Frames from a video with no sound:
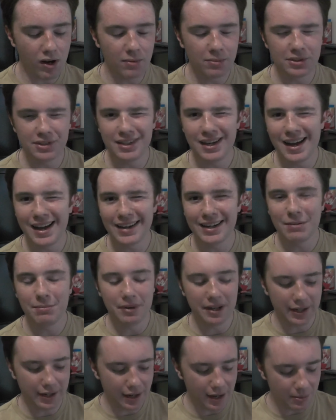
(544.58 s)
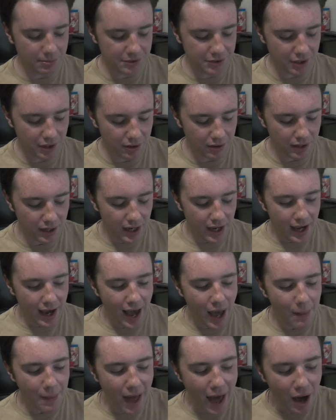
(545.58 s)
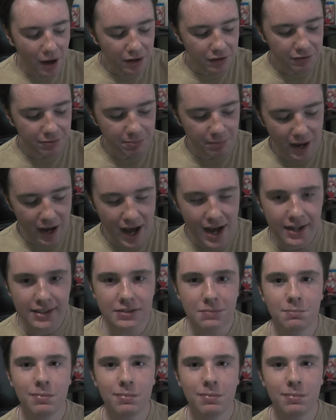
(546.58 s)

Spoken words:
I'm just not going to pick up. So I'm out of box,